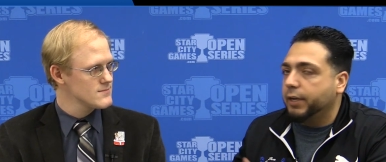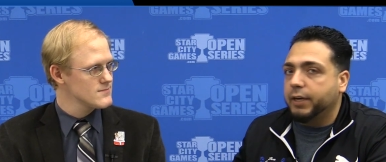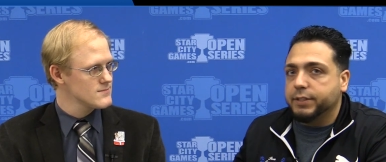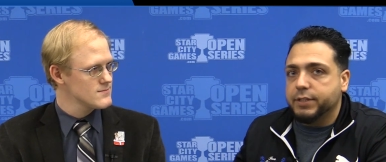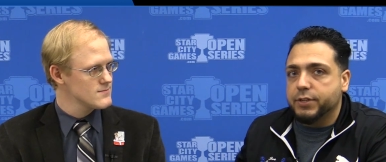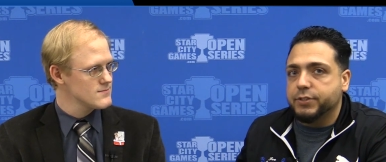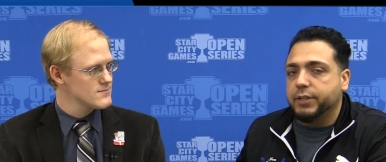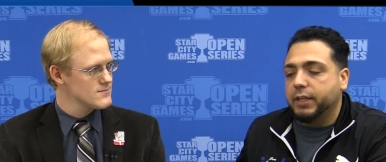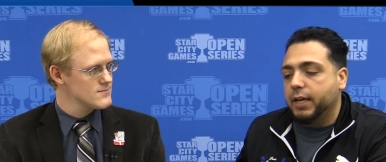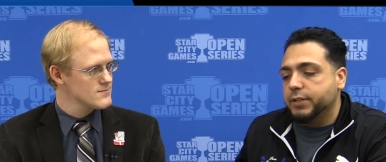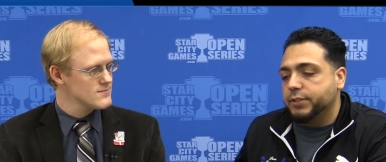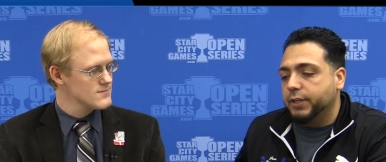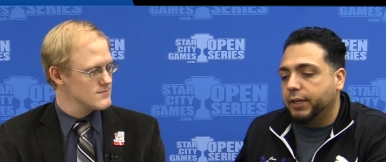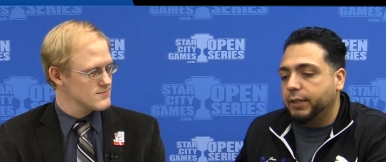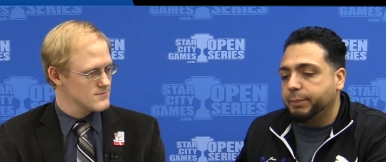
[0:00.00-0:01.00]
Speaker 1: and I tested it
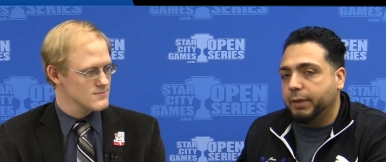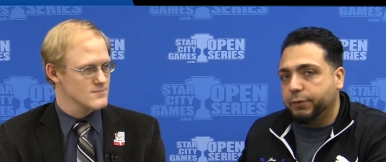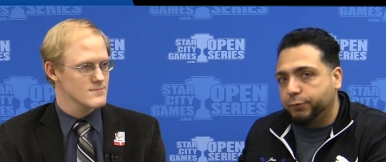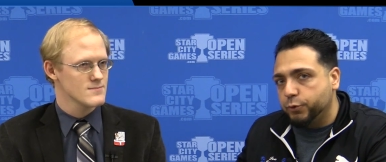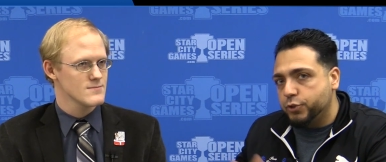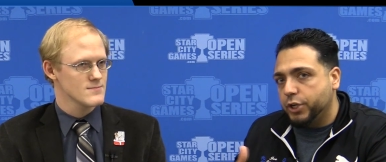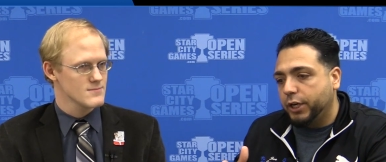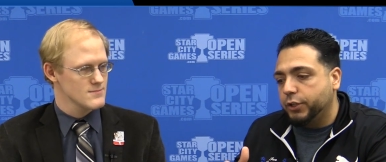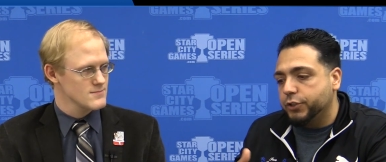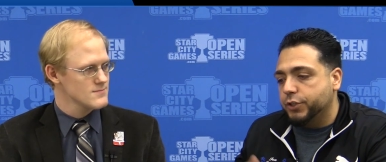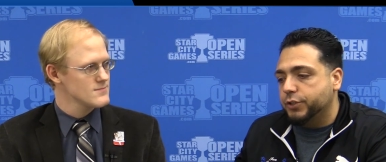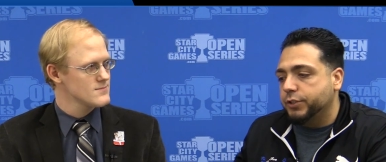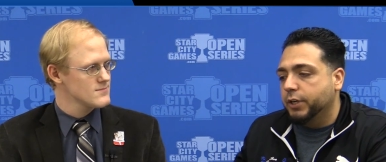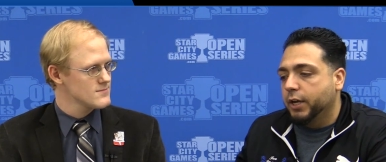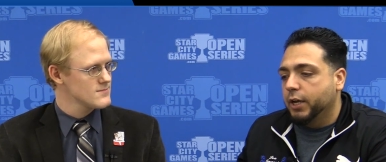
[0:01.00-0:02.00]
last night, made a few
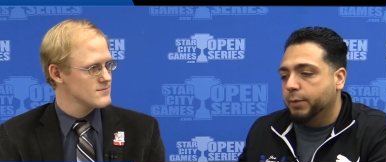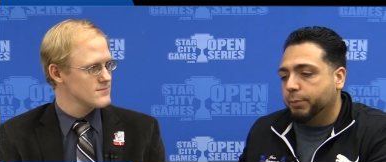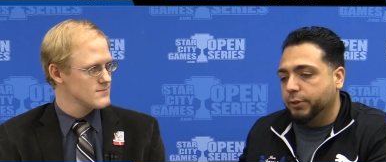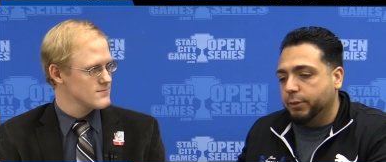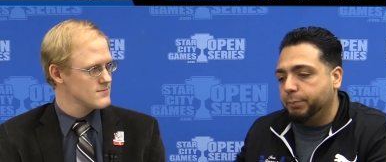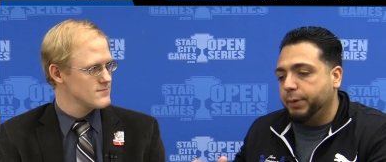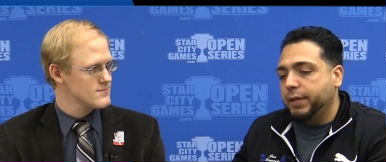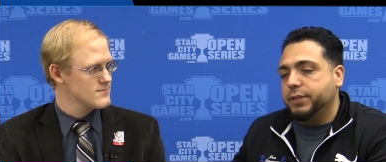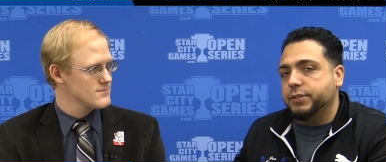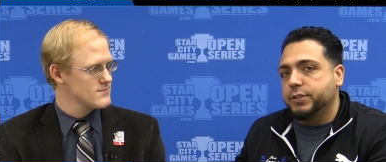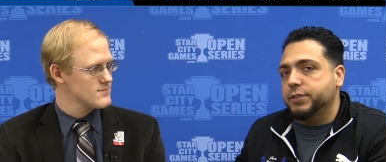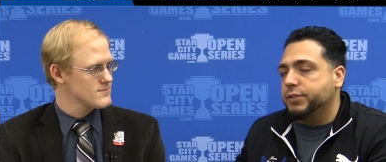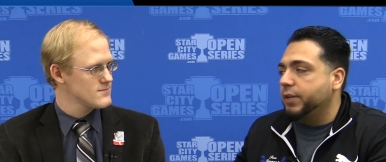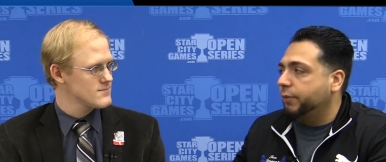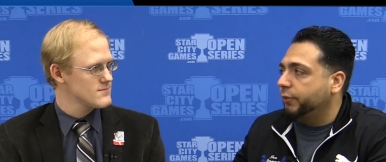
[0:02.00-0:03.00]
changes, but the base
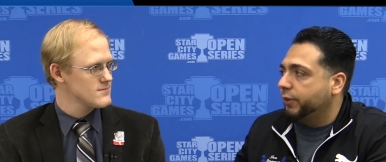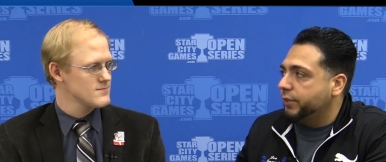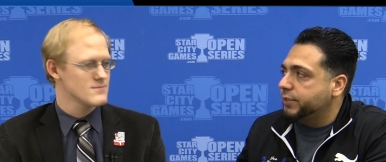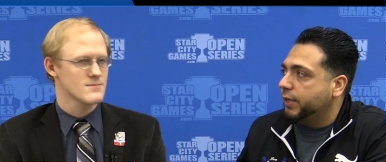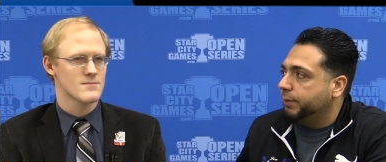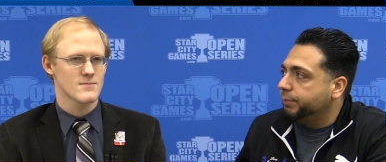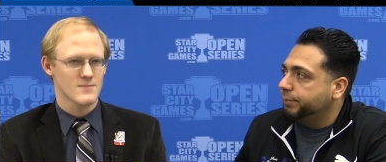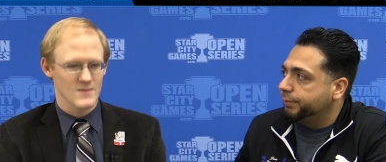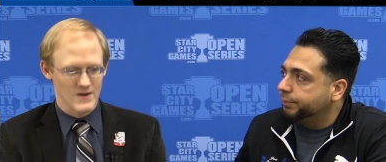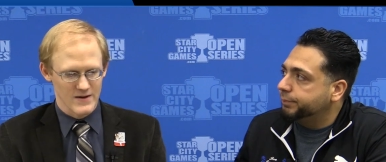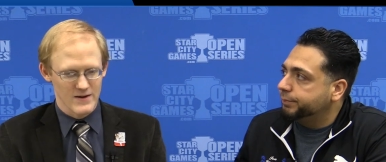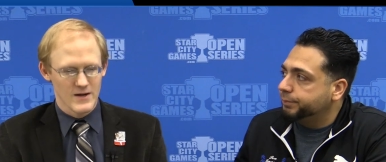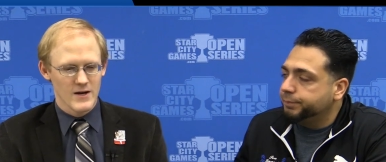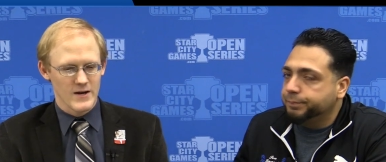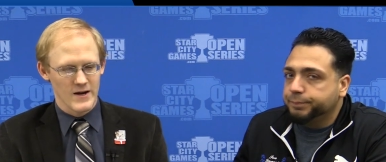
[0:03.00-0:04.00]
is definitely the same.
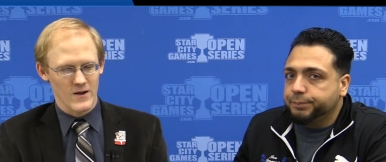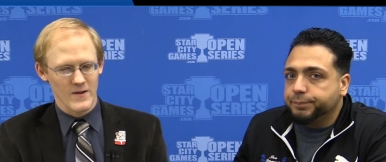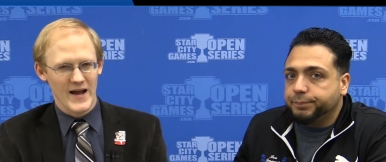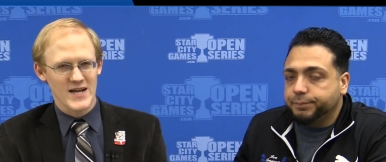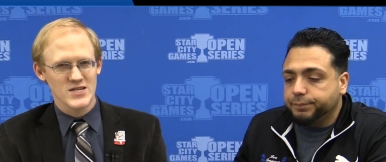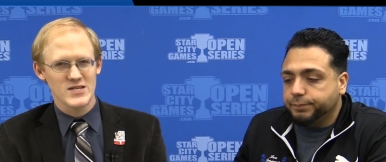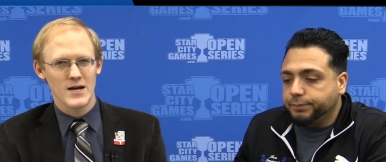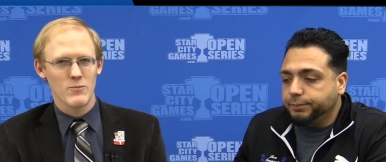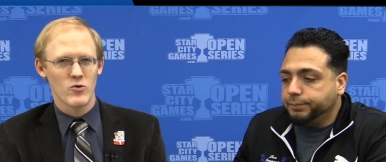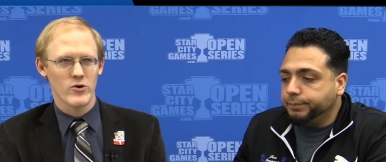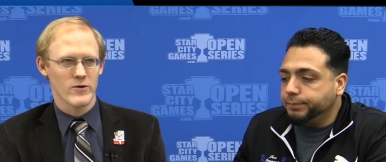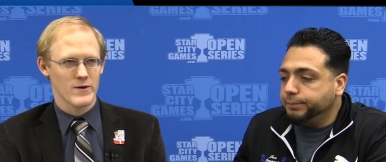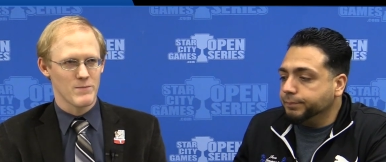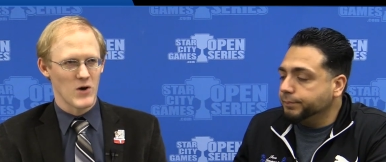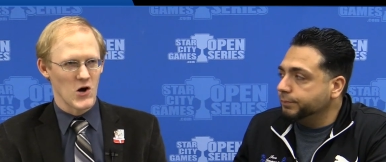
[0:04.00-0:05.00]
Speaker 2: Now, last time we
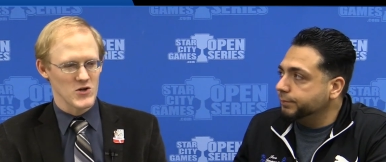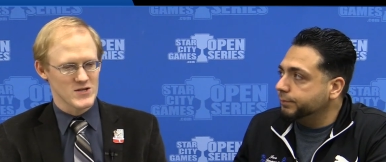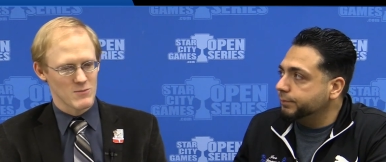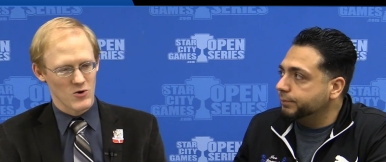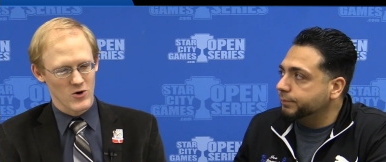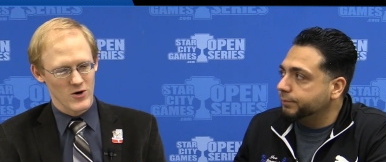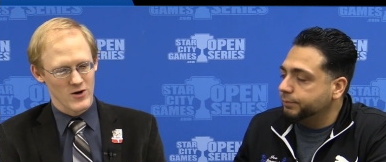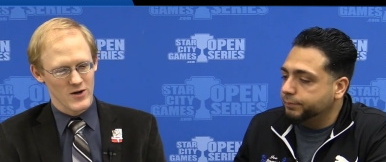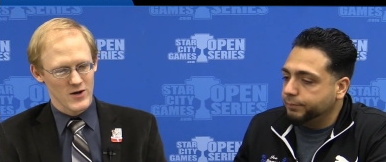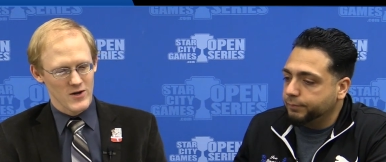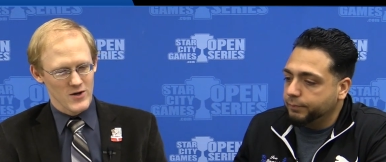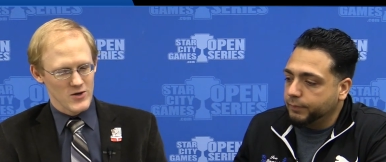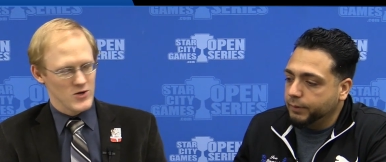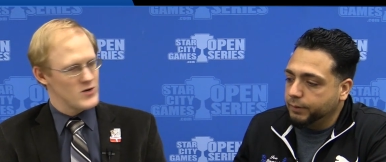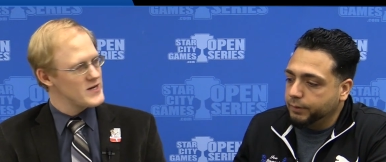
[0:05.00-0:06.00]
were in Baltimore,
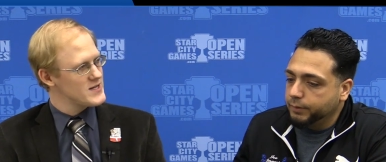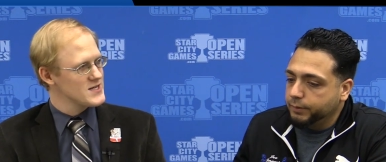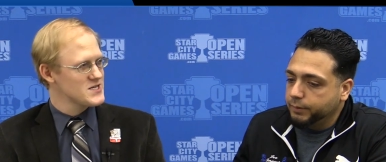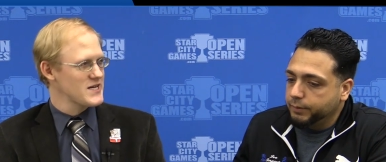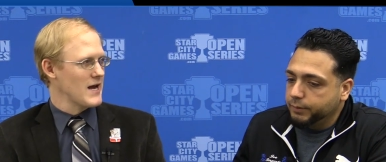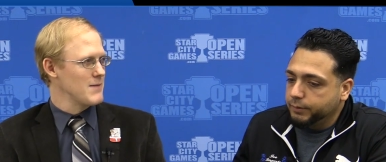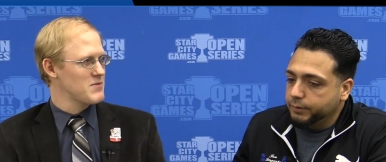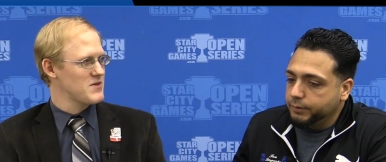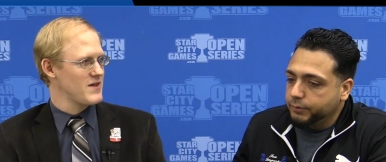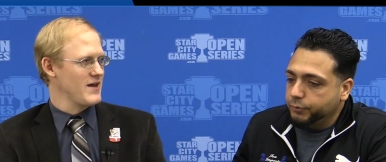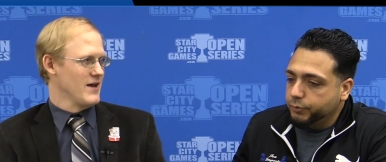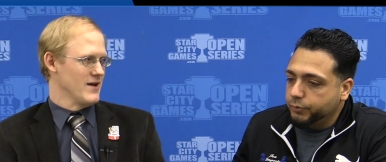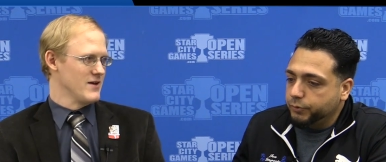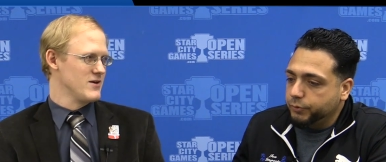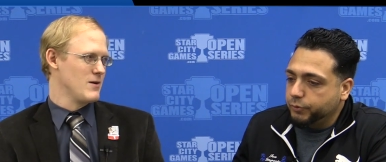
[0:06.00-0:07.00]
you did the same
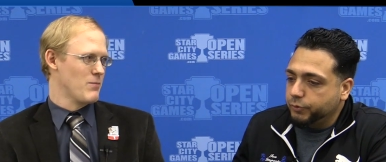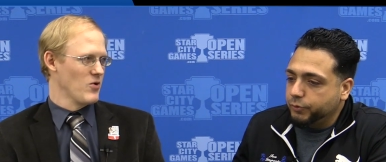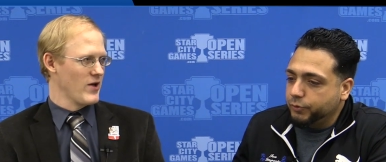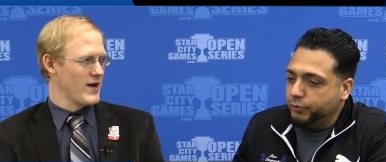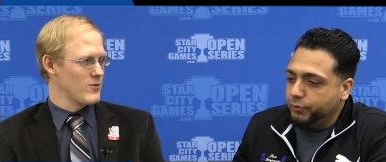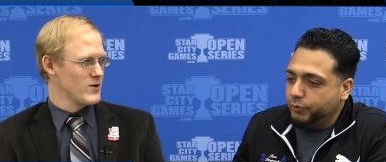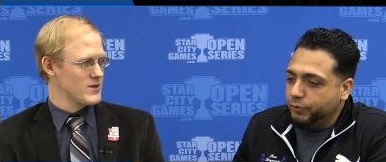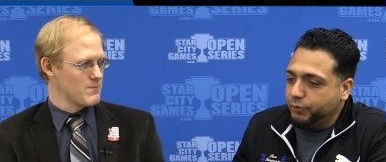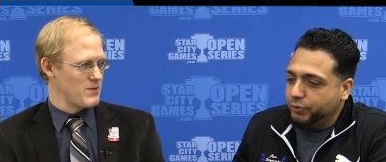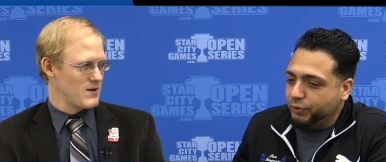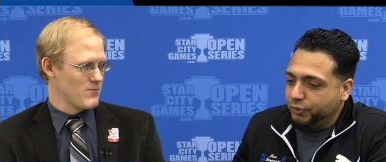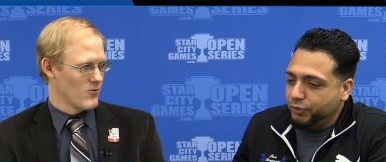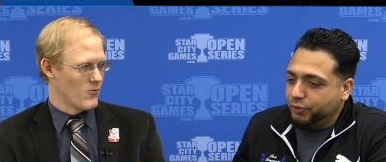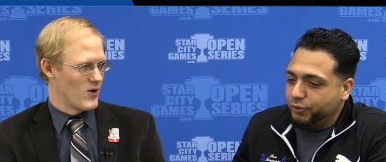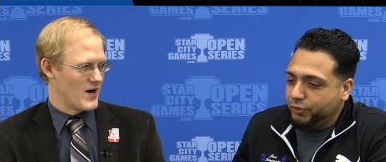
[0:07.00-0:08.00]
thing. You played what the
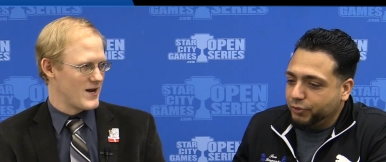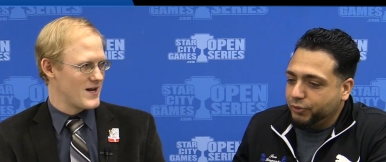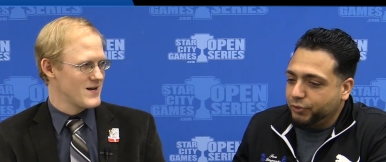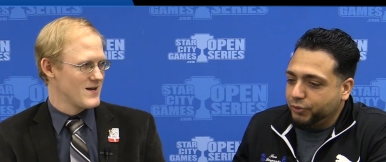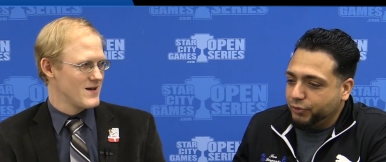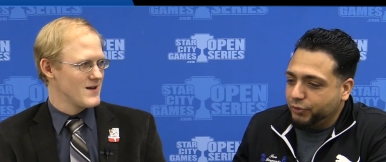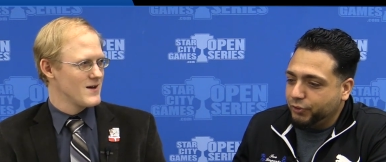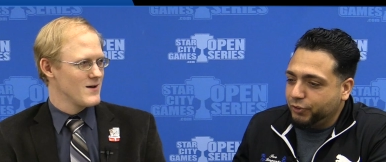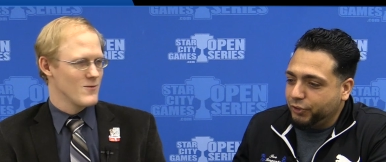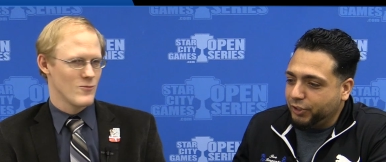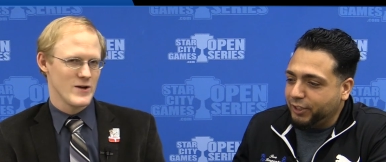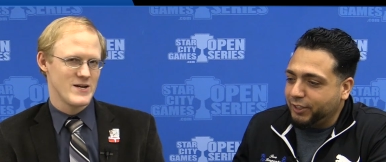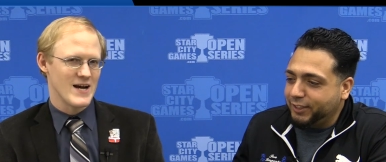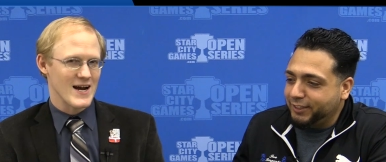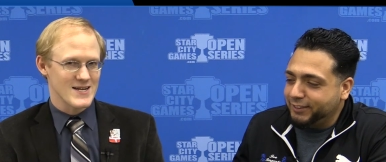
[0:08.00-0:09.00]
people wanted. Yeah. We
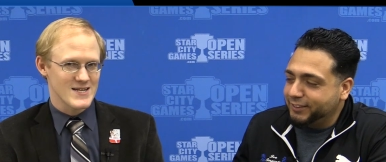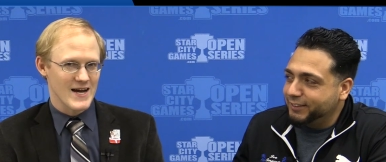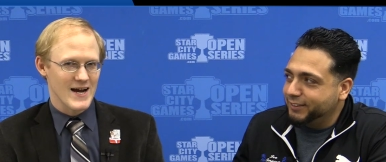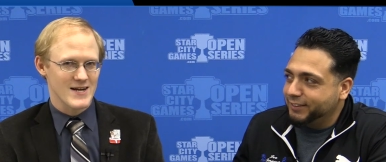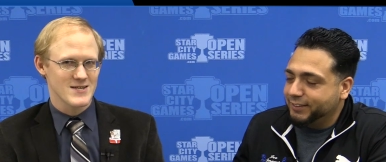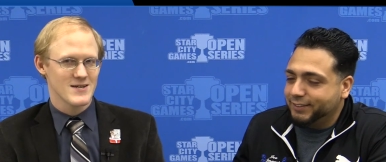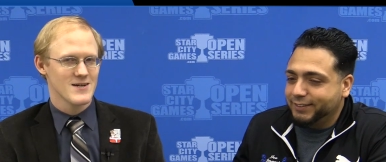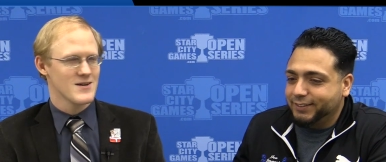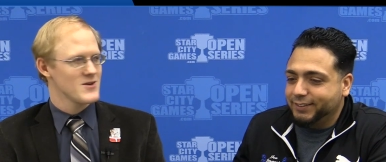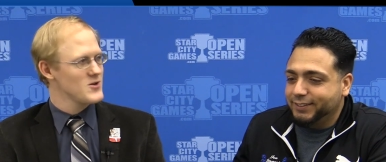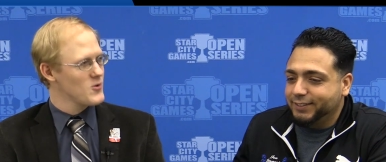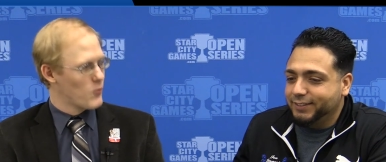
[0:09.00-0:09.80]
deck teched you